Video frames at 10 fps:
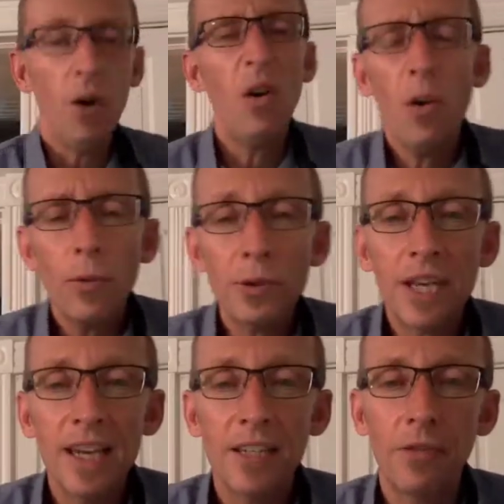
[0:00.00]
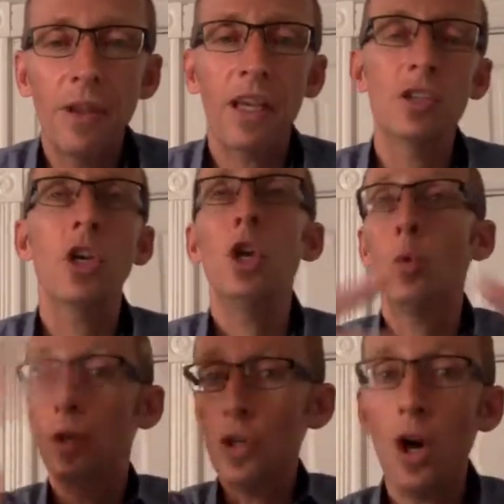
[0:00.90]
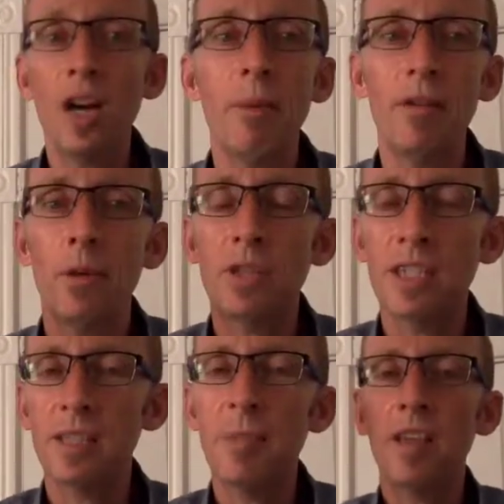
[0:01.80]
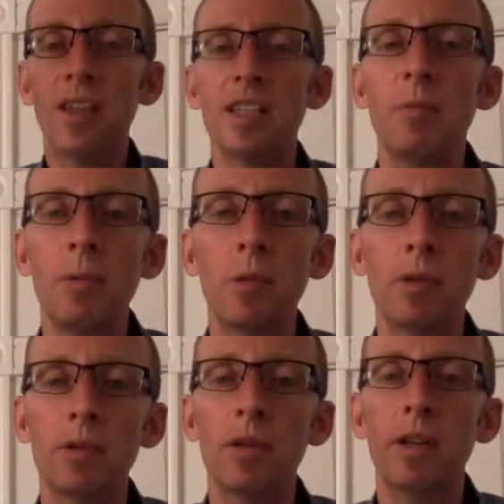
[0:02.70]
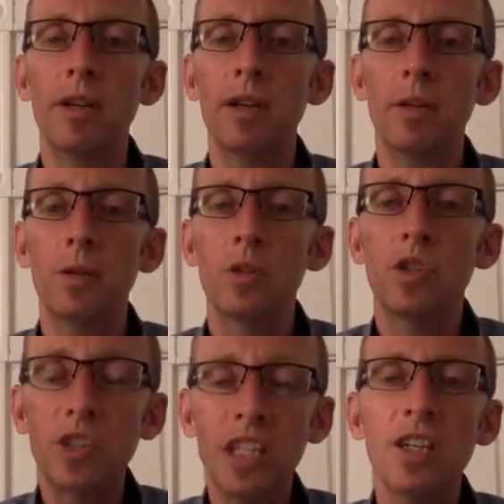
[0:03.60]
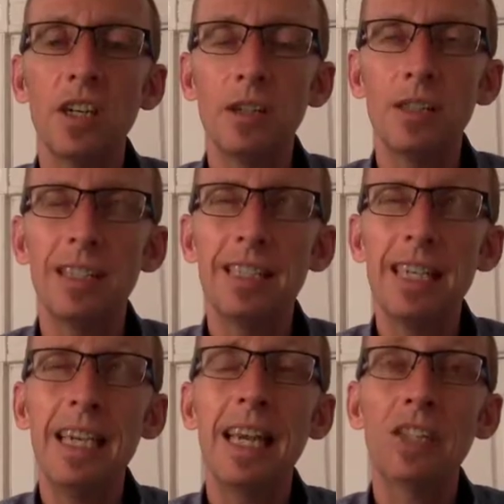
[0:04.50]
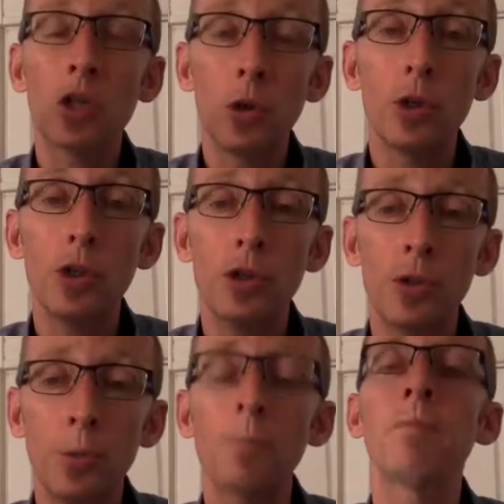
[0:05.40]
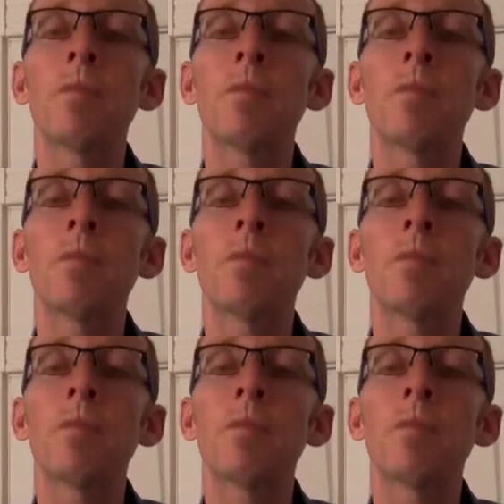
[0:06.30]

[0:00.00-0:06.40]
All those kinds of things. We talk about those things, things that people are seeking a solution to.